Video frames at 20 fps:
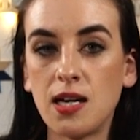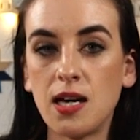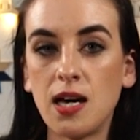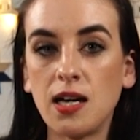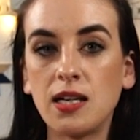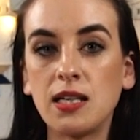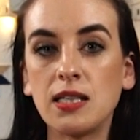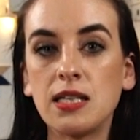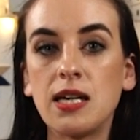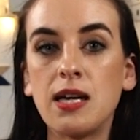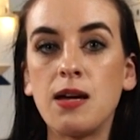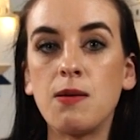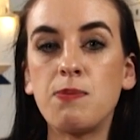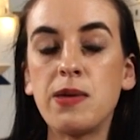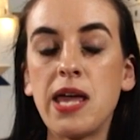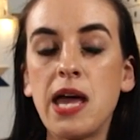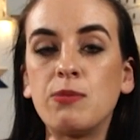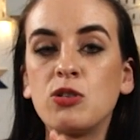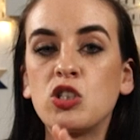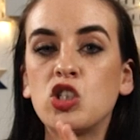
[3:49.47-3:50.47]
are going to be
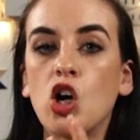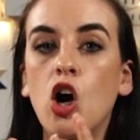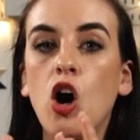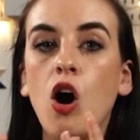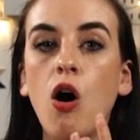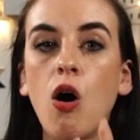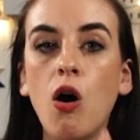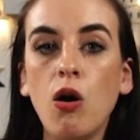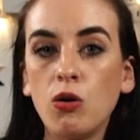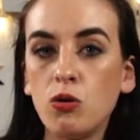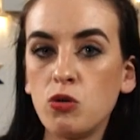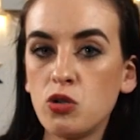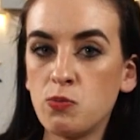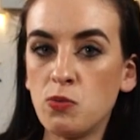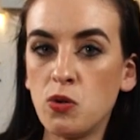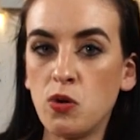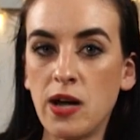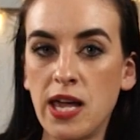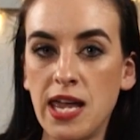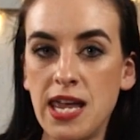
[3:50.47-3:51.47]
able to hold
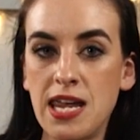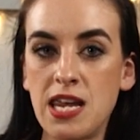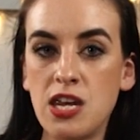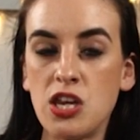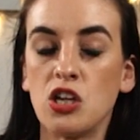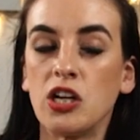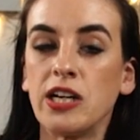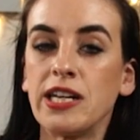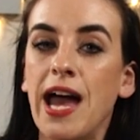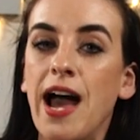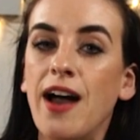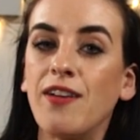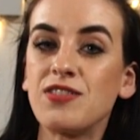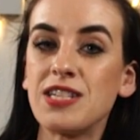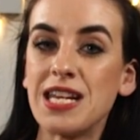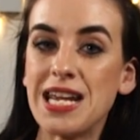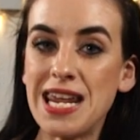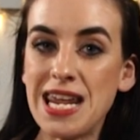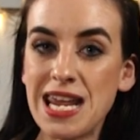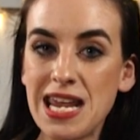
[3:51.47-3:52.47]
more heat. You're going to have to
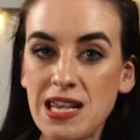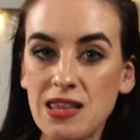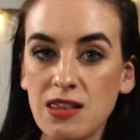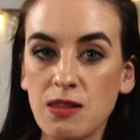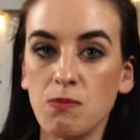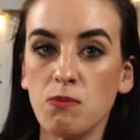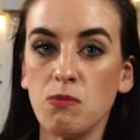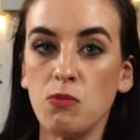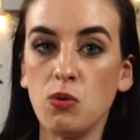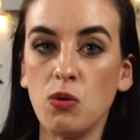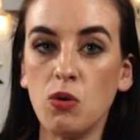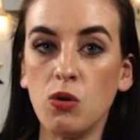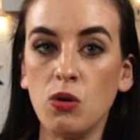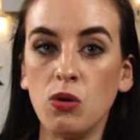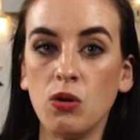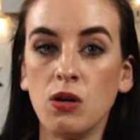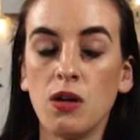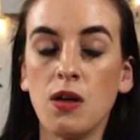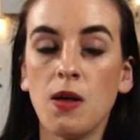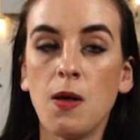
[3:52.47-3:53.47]
heat them more.